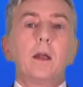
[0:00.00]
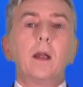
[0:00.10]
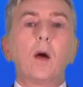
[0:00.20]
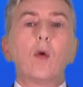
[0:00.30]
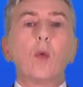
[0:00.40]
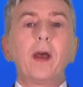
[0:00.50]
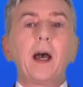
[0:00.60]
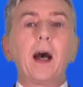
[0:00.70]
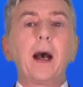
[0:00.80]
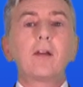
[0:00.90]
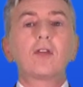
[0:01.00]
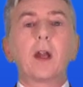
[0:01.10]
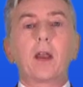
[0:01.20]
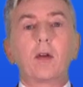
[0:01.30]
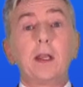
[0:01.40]
Now, when a hydrogen
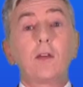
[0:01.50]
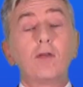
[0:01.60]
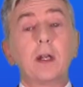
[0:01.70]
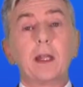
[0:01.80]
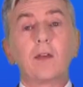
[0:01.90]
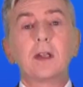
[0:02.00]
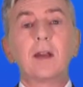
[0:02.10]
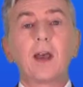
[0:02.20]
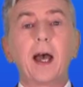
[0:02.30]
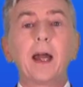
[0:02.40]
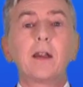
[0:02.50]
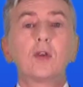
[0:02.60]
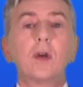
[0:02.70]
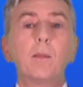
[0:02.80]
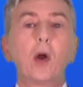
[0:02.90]
ion is released, it's added
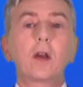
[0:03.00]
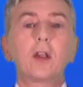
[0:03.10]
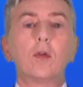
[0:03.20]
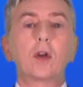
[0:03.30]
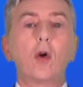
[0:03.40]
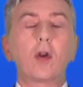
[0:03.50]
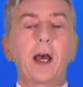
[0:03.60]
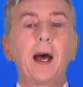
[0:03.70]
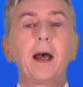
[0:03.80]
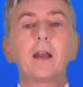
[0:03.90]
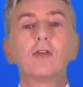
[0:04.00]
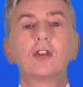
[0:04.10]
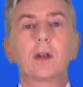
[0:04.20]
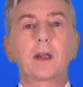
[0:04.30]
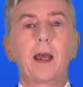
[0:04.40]
to a molecule called a
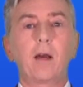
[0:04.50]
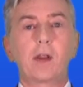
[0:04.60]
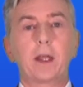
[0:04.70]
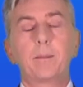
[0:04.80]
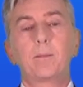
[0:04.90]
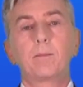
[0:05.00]
hydrogen carrier.